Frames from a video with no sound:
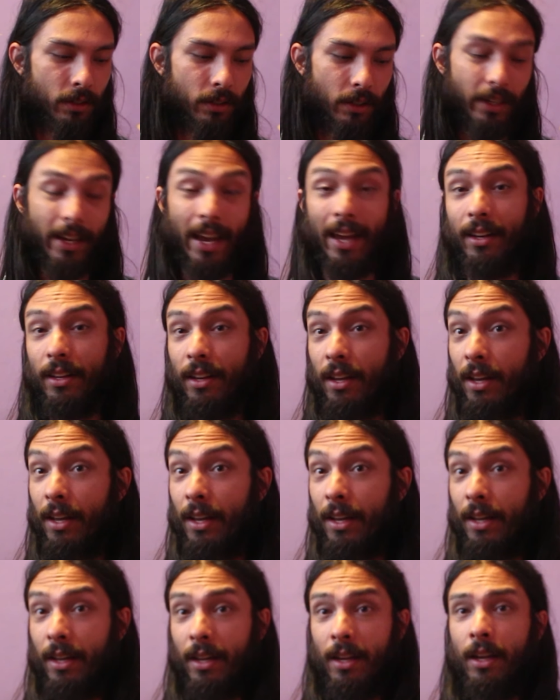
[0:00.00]
Again,
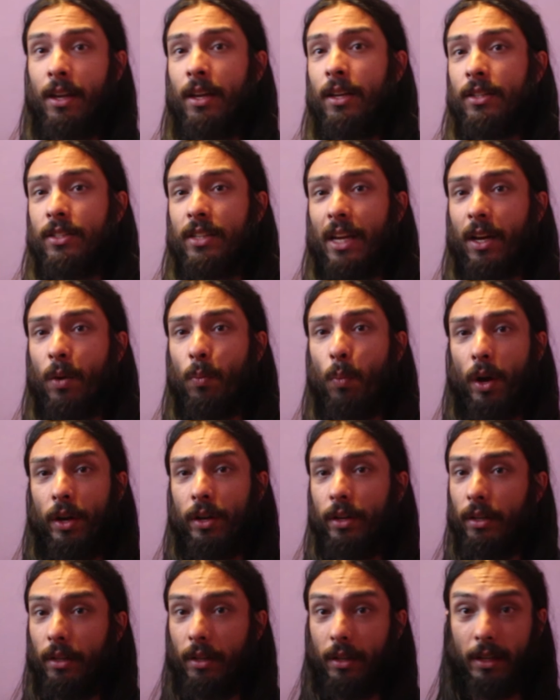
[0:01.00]
second
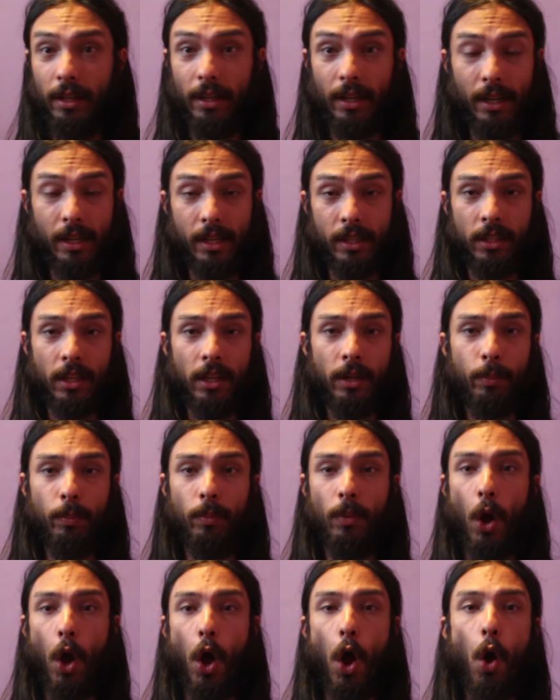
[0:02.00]
one is going to
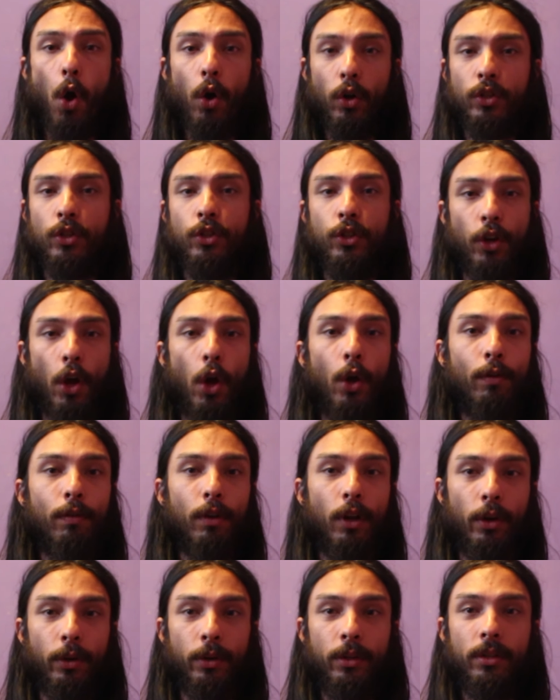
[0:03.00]
oxygen
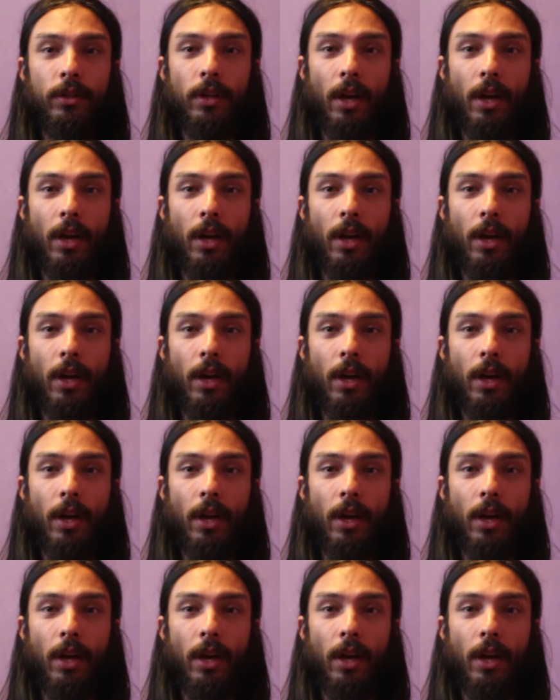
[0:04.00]
overload.